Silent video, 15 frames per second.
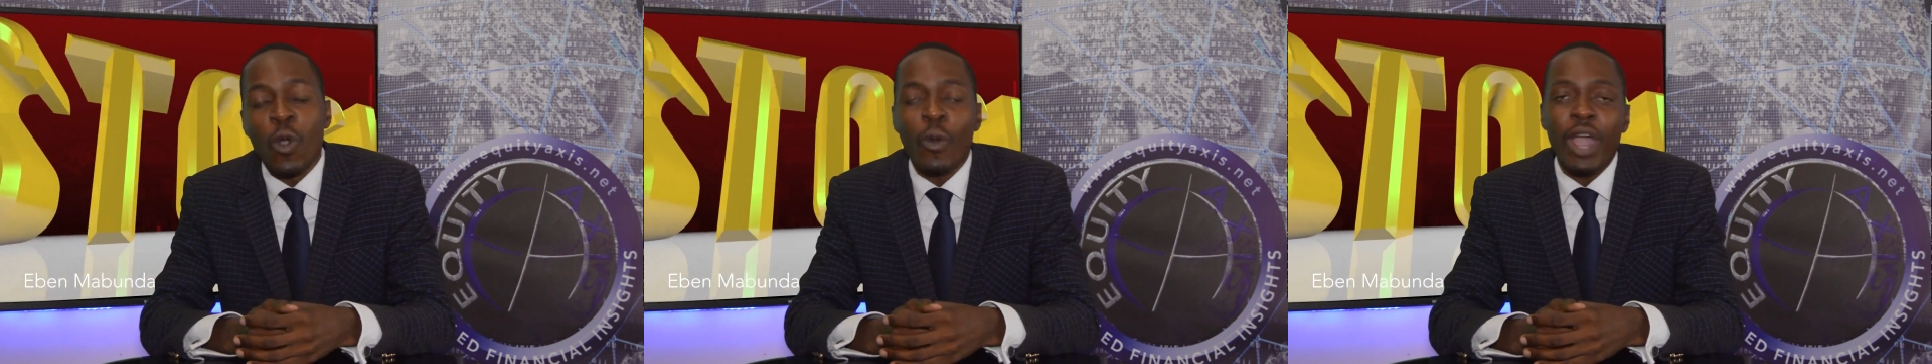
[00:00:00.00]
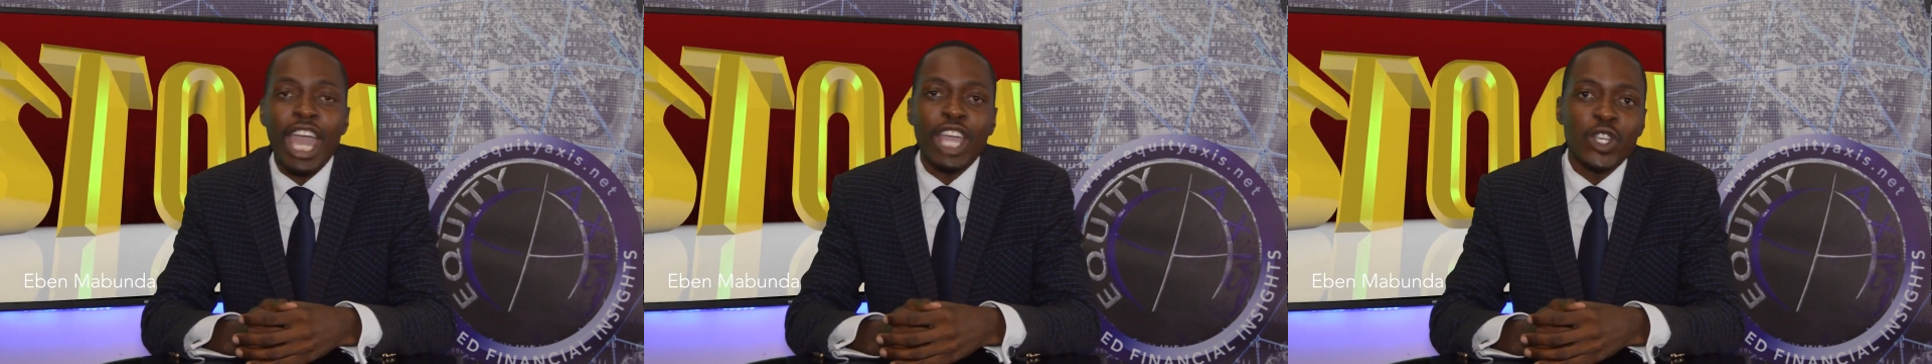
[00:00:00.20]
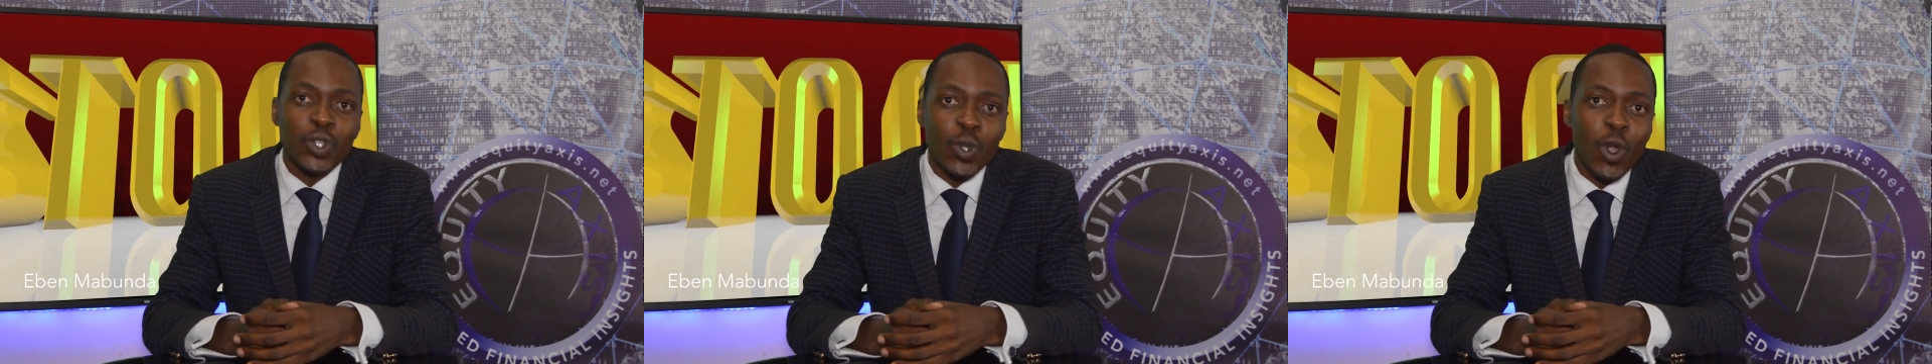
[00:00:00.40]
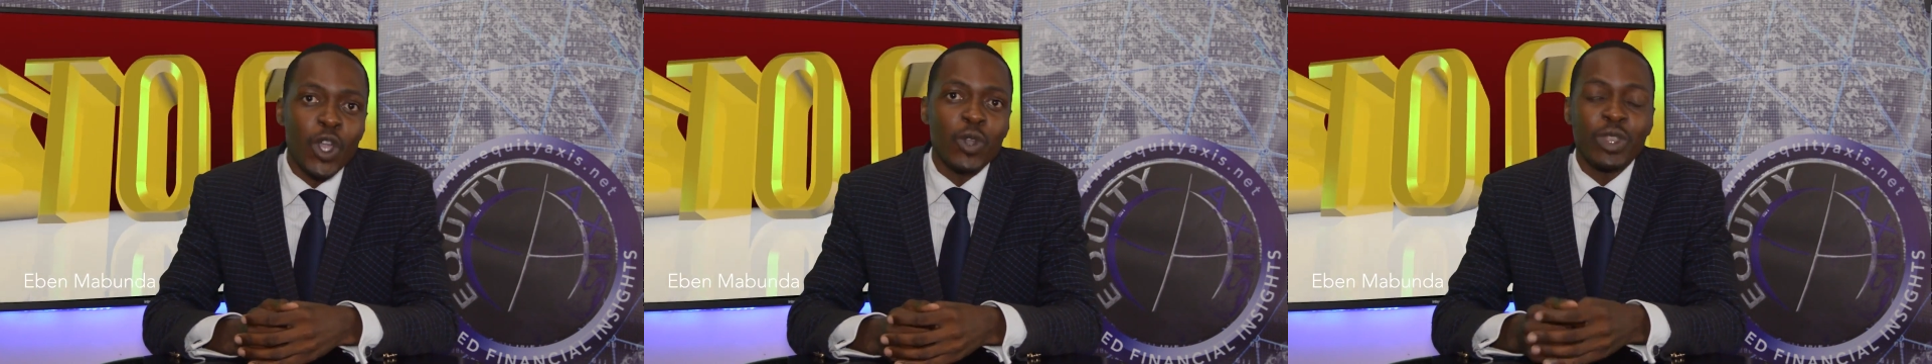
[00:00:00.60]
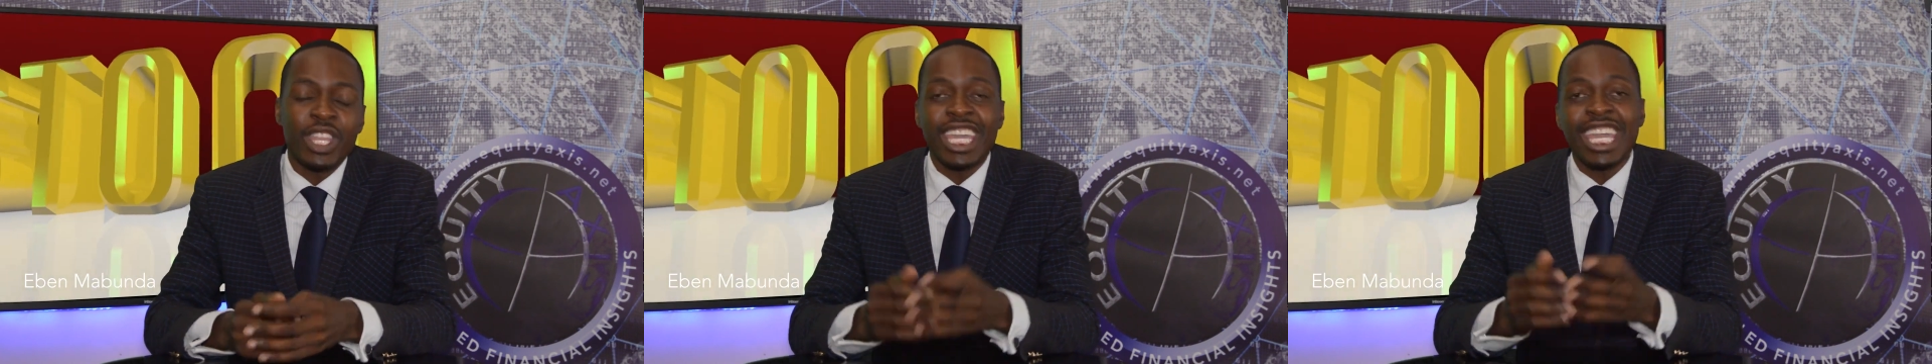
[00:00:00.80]
where I show
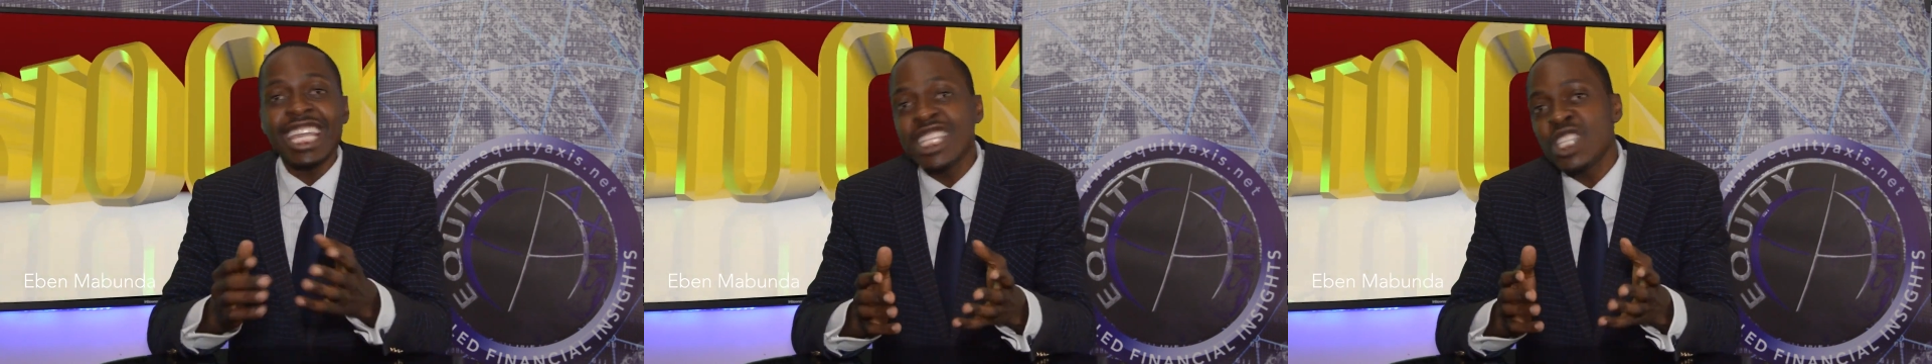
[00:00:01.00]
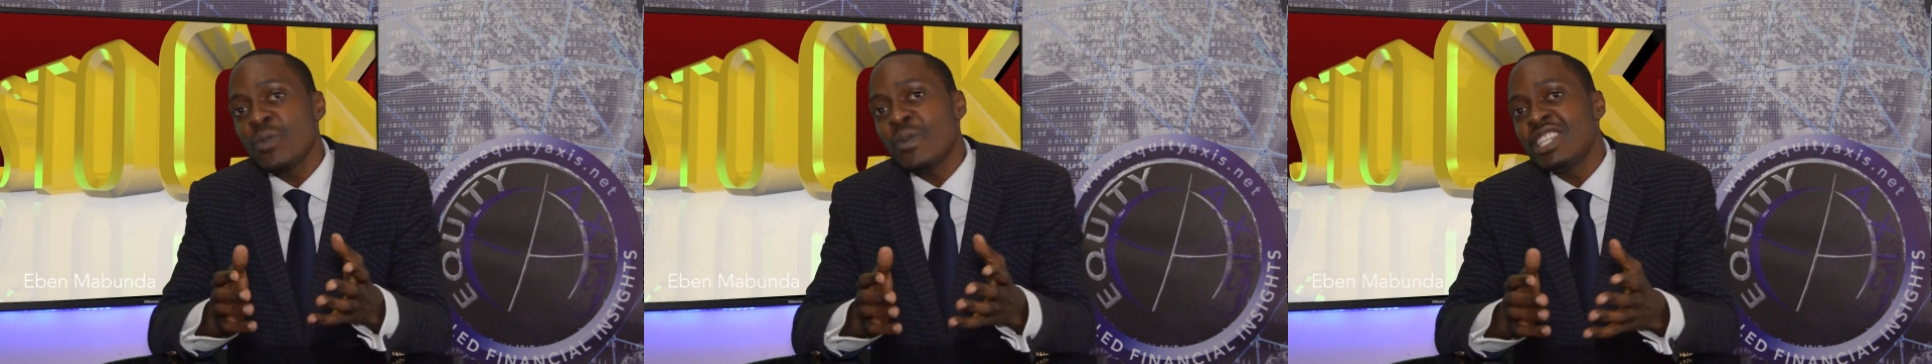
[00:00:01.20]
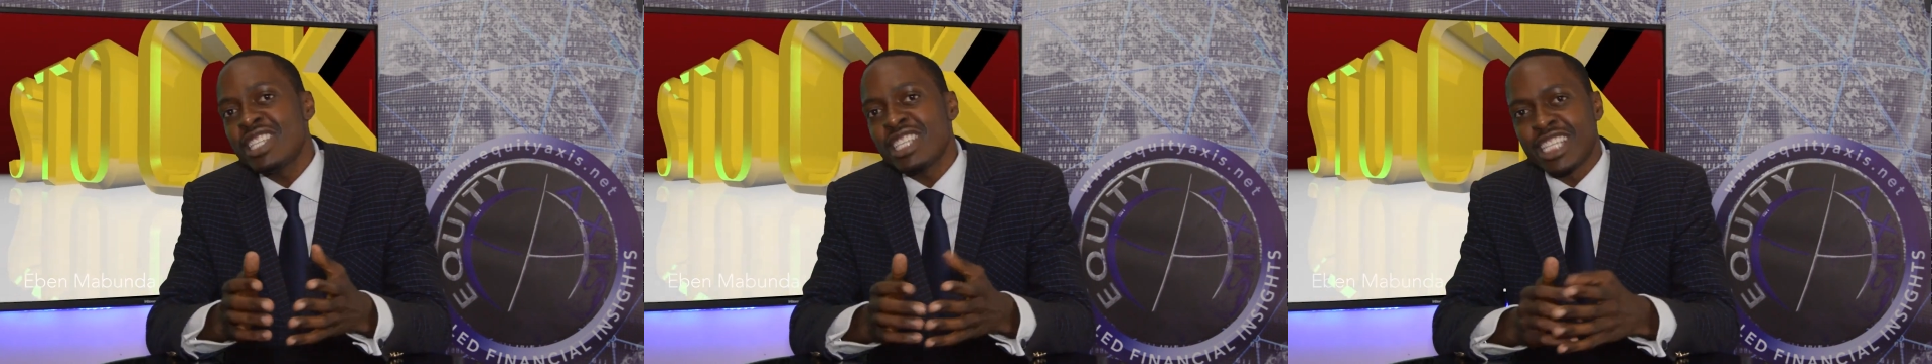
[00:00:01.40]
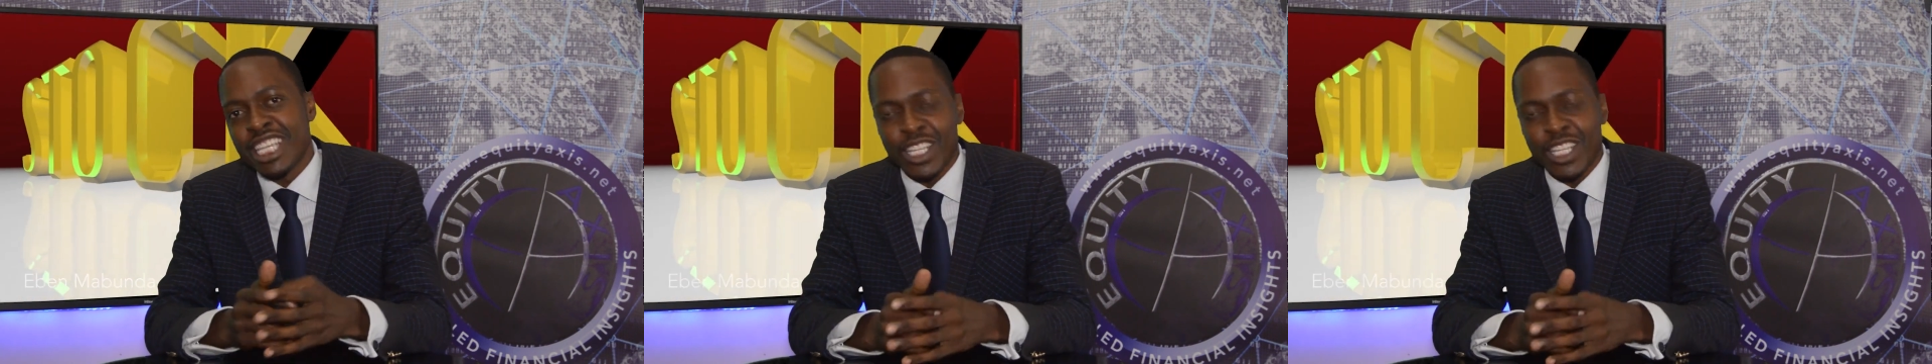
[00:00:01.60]
you the ins and